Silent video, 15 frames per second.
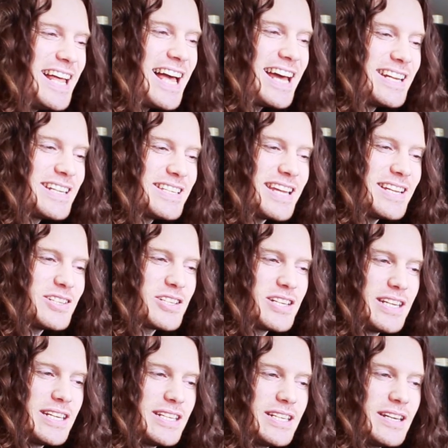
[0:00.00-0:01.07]

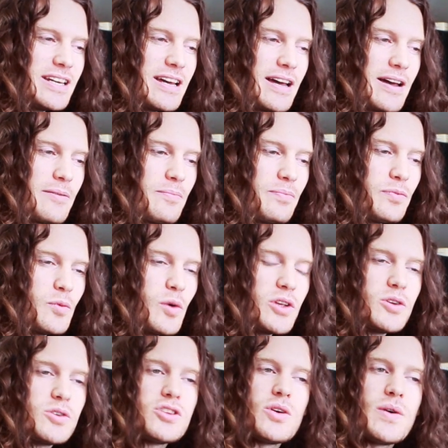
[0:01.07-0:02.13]
essentially what
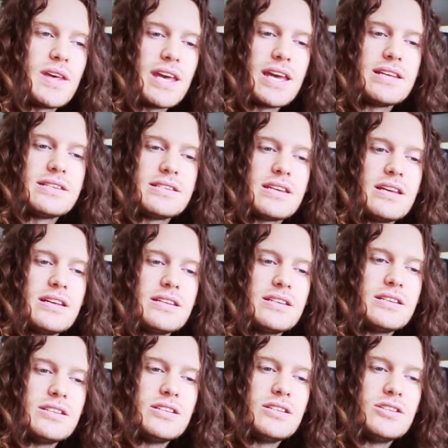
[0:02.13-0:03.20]
you're doing is
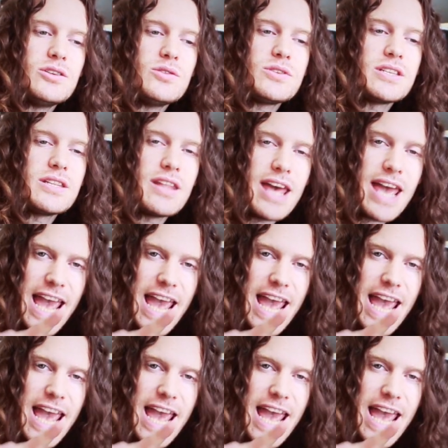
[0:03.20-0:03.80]
using the